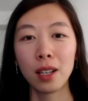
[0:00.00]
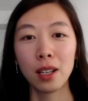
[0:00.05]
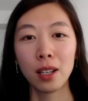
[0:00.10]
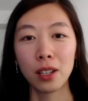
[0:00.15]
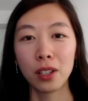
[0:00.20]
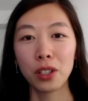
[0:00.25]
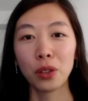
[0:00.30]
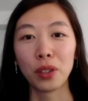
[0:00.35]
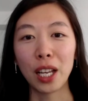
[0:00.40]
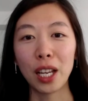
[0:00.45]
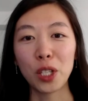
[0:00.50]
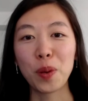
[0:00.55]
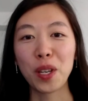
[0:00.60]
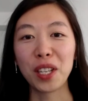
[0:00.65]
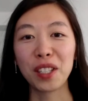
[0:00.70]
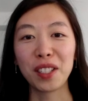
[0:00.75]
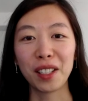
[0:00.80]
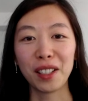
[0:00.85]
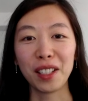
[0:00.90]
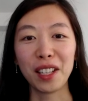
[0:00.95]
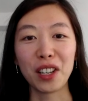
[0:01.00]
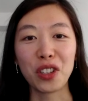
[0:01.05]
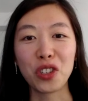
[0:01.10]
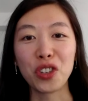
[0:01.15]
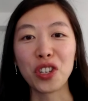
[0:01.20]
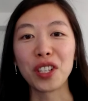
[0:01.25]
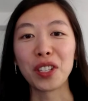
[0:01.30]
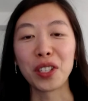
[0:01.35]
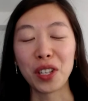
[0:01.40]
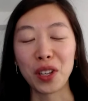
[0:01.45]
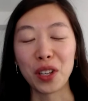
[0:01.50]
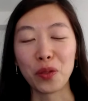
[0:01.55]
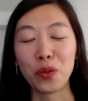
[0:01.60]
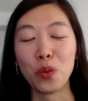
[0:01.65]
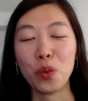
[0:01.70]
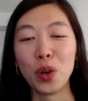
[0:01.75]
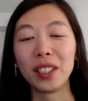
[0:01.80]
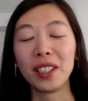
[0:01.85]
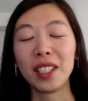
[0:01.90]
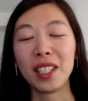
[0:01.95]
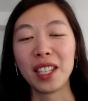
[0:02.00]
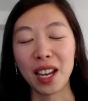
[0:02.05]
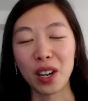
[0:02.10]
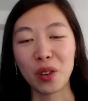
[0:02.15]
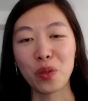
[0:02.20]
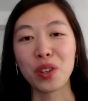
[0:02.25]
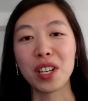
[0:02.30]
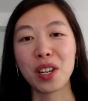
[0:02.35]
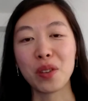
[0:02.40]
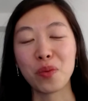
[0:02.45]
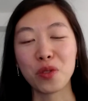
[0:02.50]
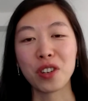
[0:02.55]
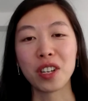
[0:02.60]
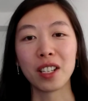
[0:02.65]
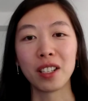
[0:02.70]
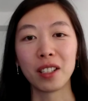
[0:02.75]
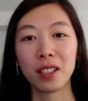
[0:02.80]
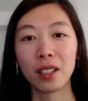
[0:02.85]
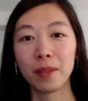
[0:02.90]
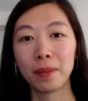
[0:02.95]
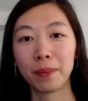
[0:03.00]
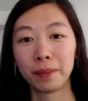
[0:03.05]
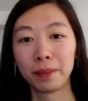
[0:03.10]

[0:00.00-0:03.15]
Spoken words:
So that's basically a gist of what the Equity Award is.